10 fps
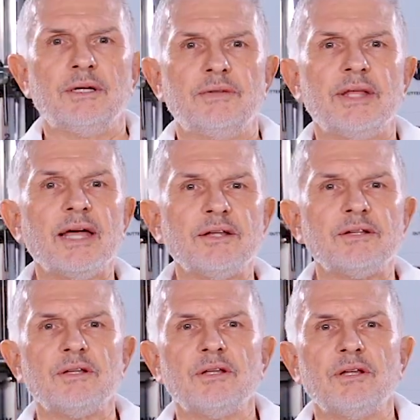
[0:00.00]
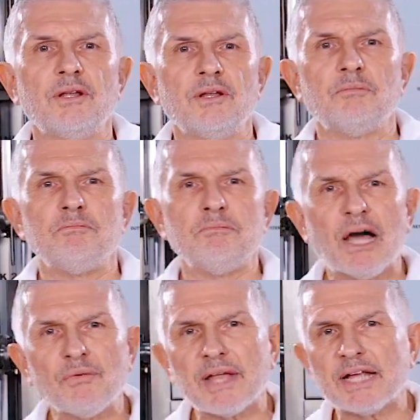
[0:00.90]
Then
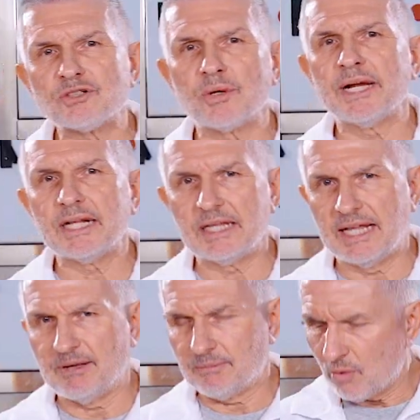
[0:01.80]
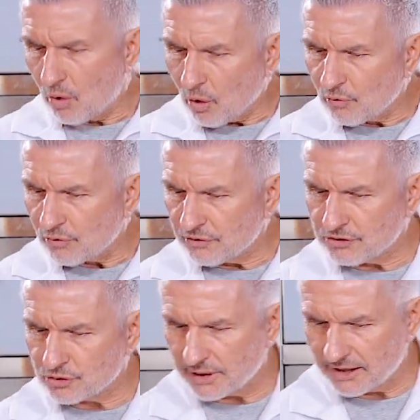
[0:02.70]
mount that drain clamp over the
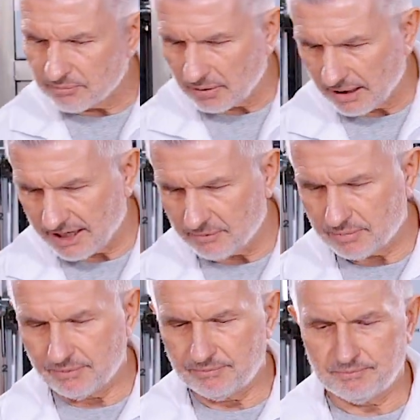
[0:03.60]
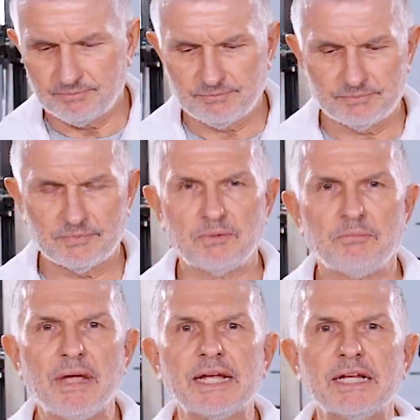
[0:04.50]
drain pipe,
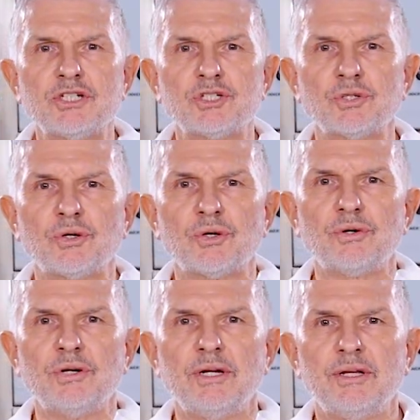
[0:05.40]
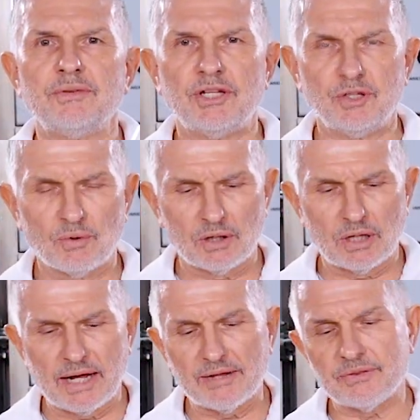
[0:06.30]
making sure that you
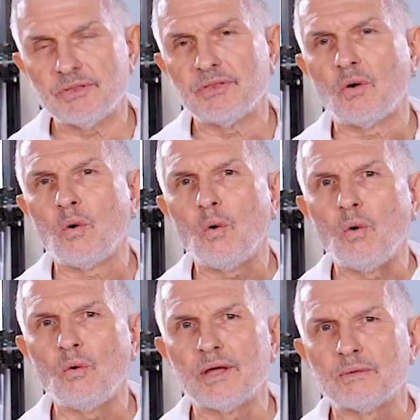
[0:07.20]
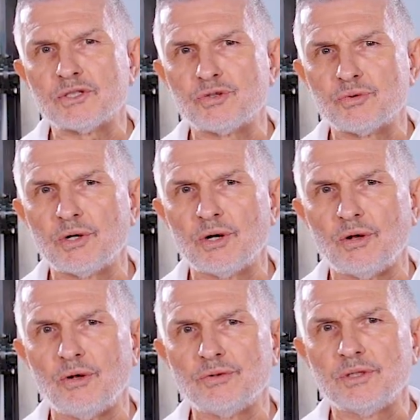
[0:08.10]
align the hole that was
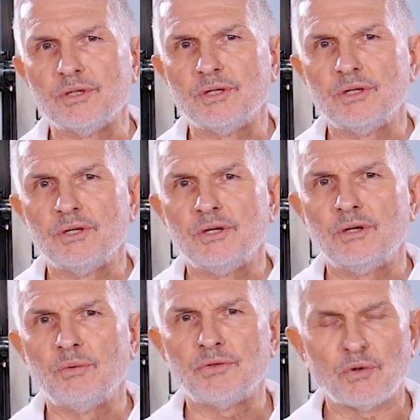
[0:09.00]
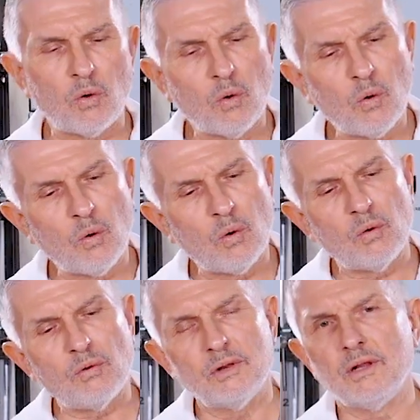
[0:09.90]
drilled with the
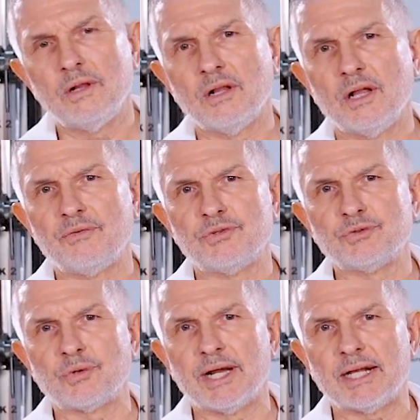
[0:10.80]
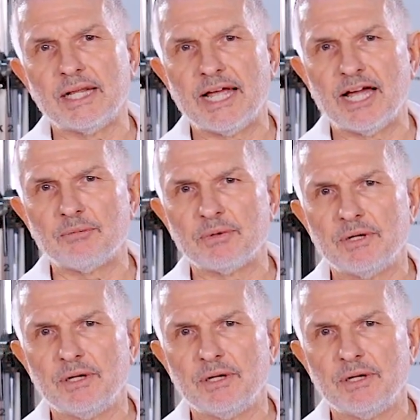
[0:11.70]
hole of the drain clamp.